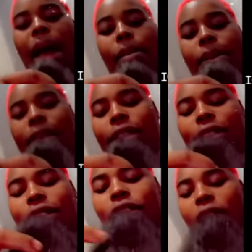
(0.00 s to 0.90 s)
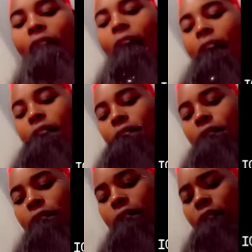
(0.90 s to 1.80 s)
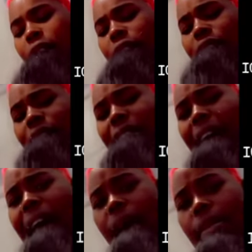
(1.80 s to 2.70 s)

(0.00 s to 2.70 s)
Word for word: Officers gathered evidence at the intersection and